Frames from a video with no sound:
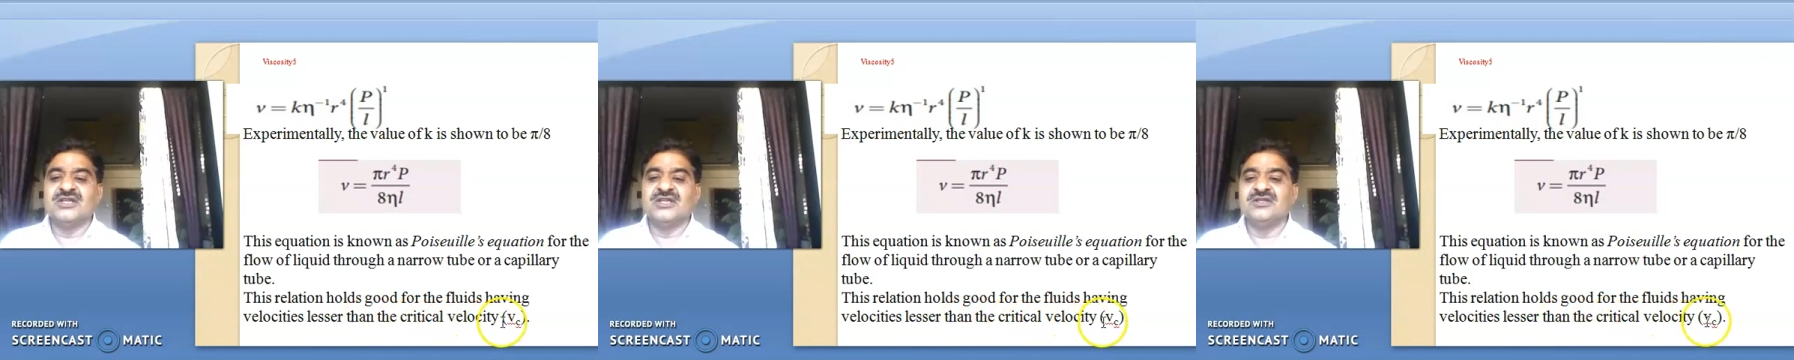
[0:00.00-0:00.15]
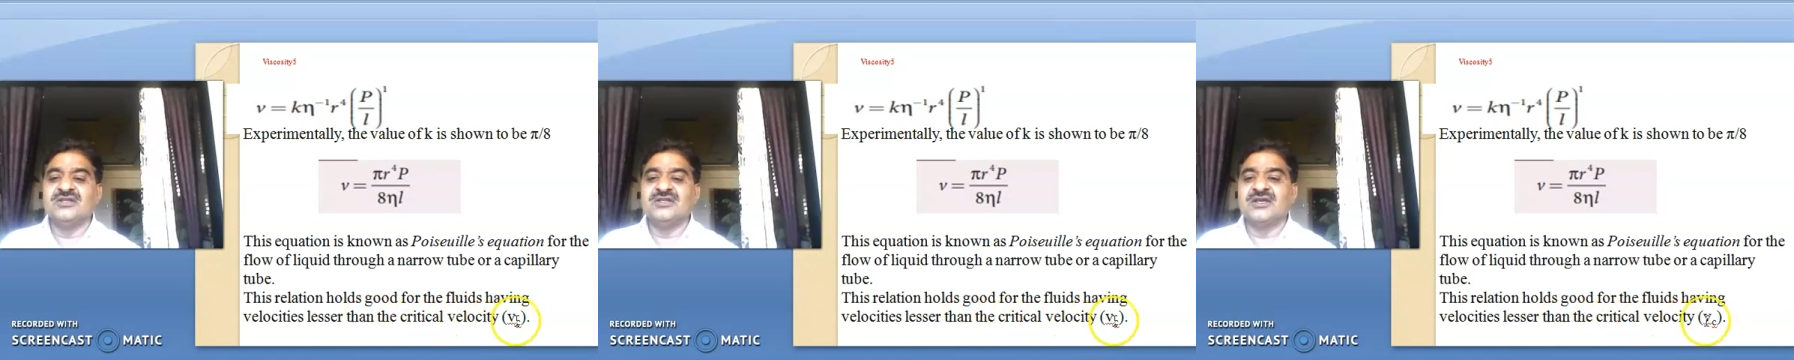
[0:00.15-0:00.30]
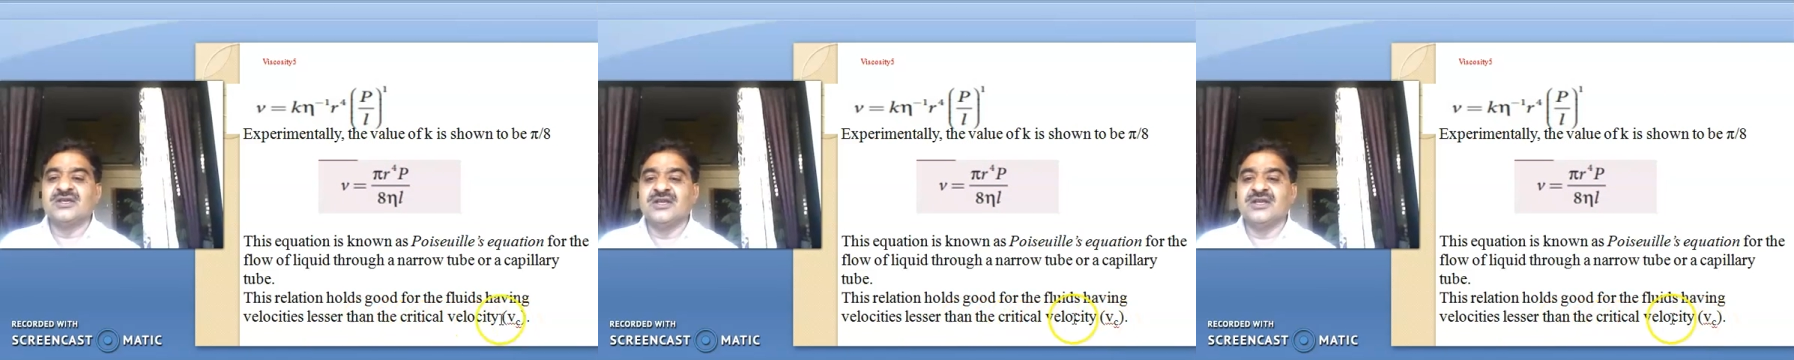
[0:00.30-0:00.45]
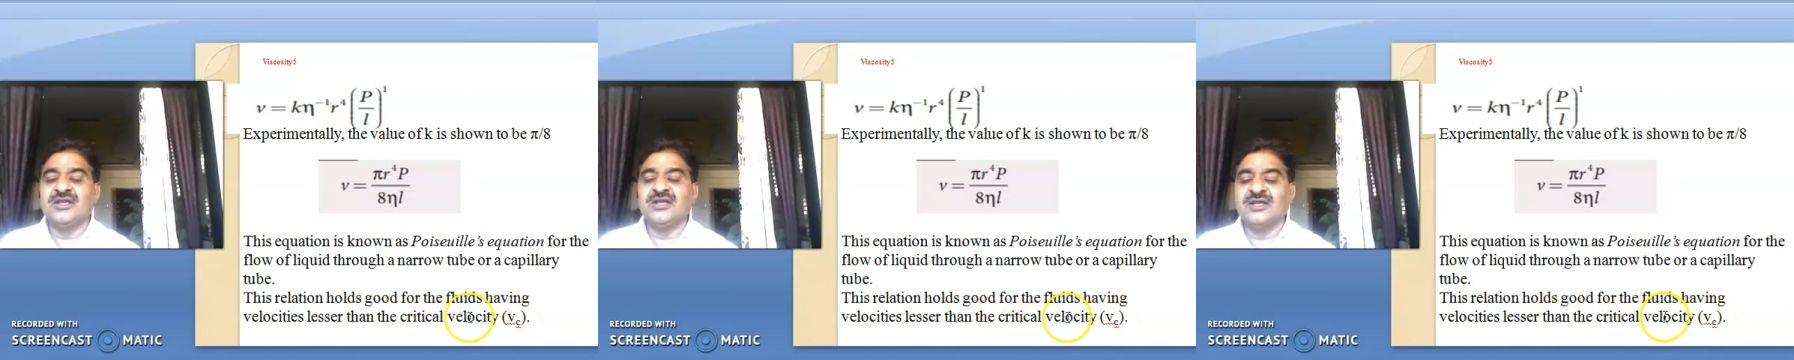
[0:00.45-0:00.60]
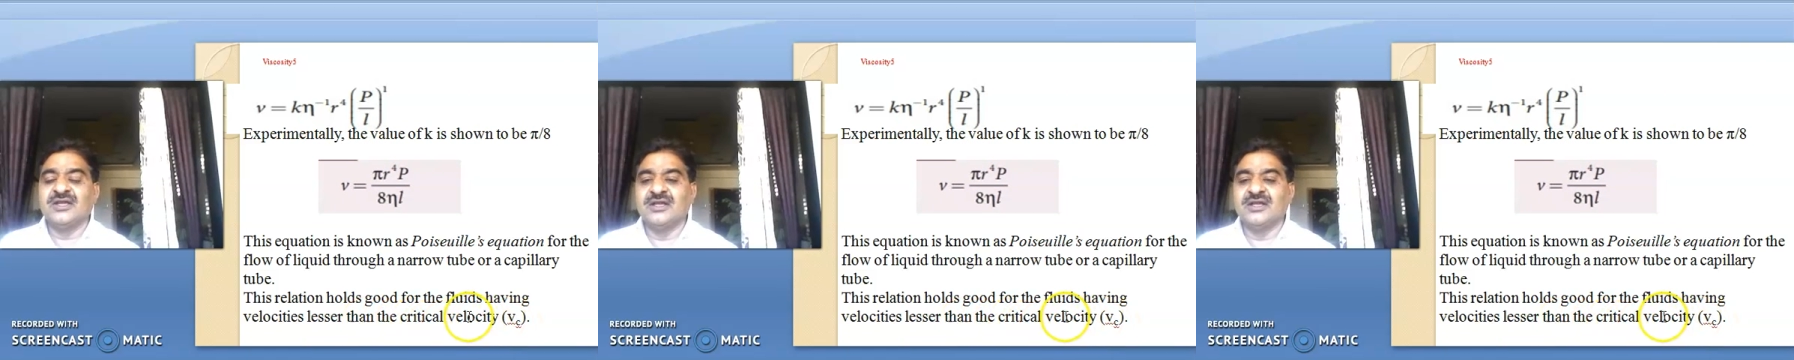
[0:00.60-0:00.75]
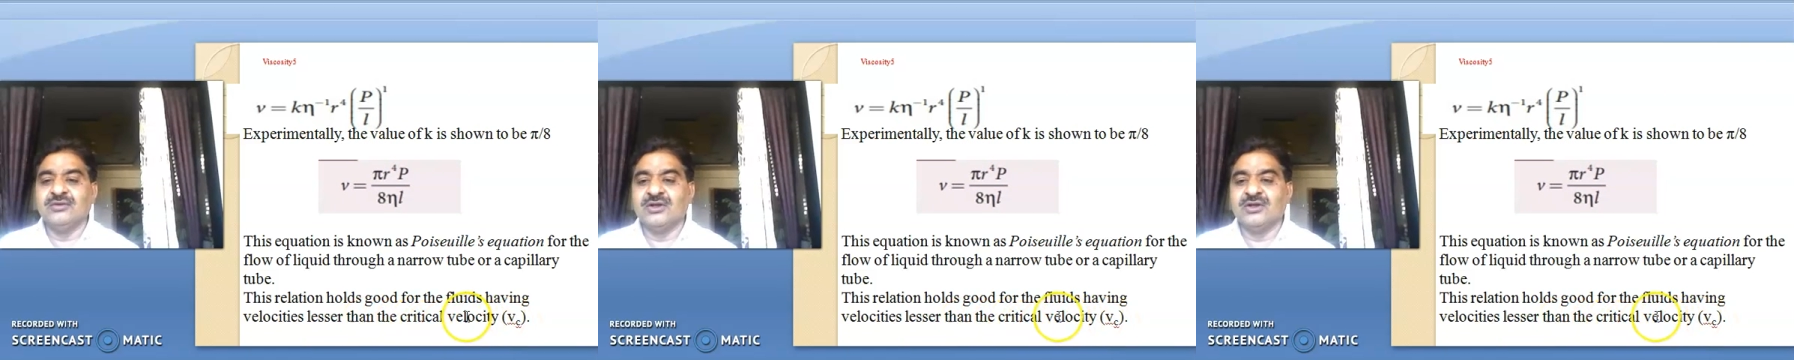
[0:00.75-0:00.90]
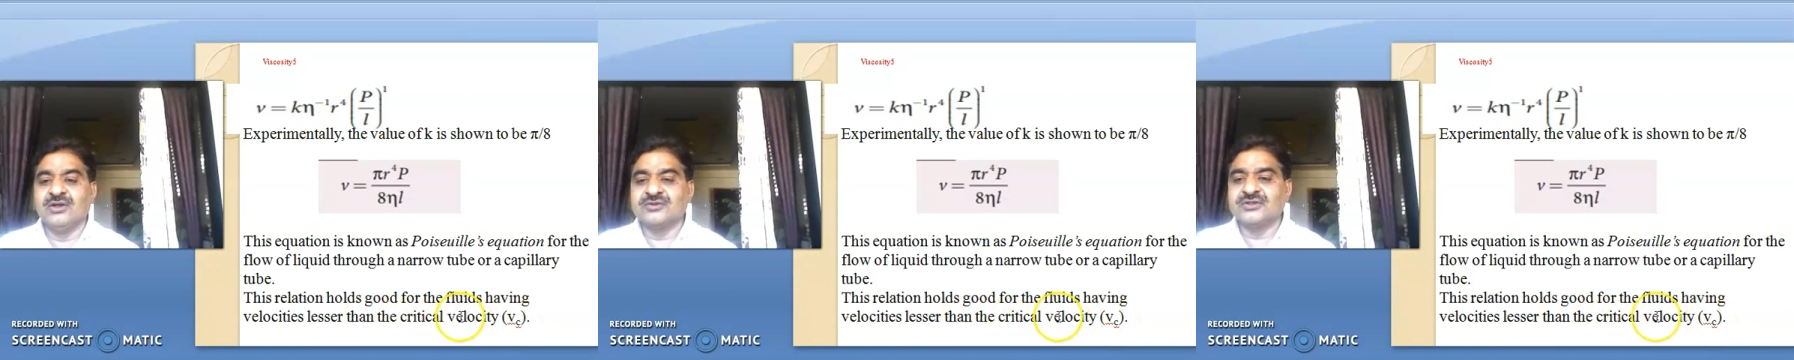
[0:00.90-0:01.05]
than the critical
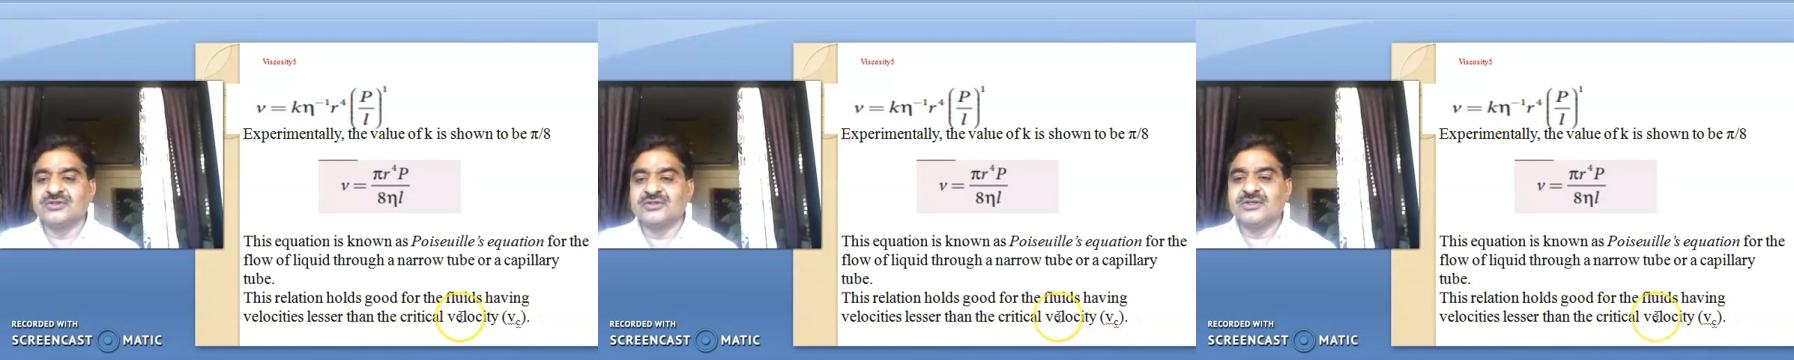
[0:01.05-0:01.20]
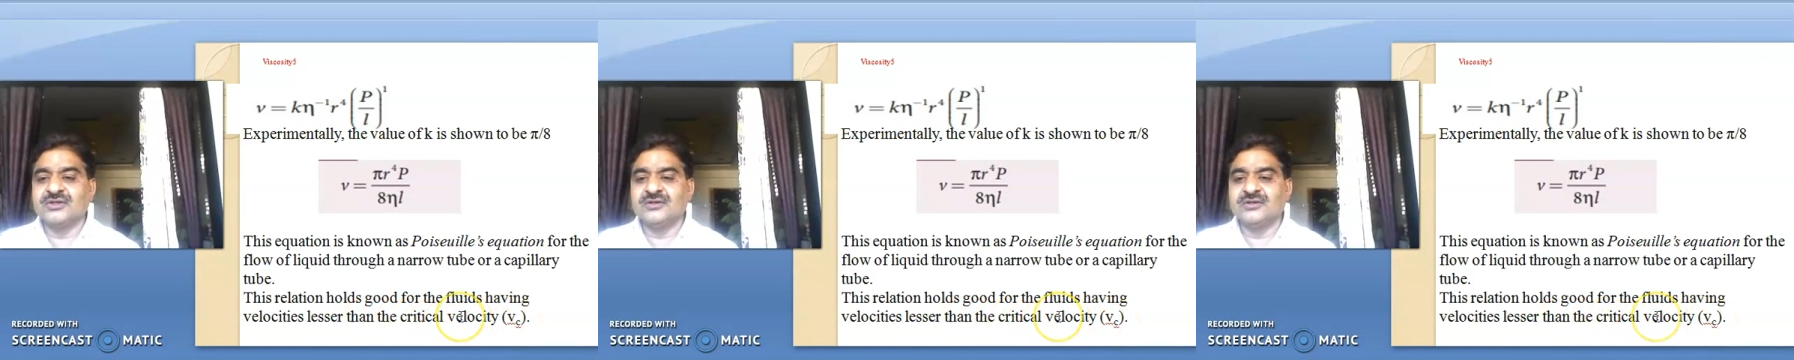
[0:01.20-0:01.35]
velocity.